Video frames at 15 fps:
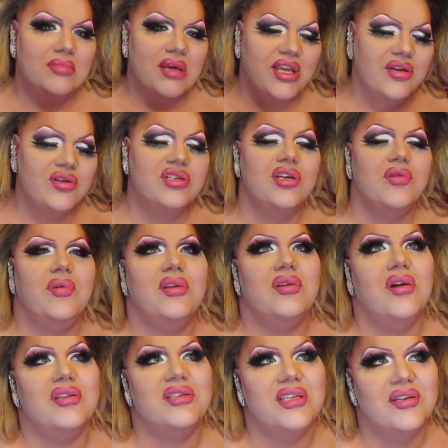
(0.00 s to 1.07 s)
I usually win
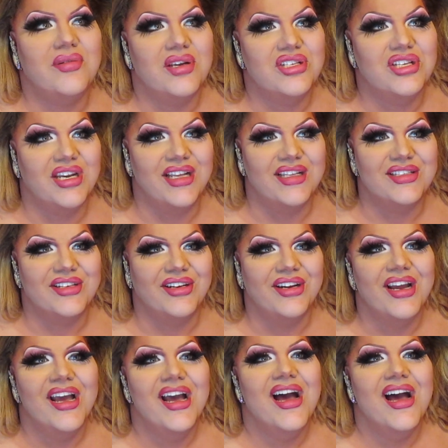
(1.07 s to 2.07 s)
on city question and answer.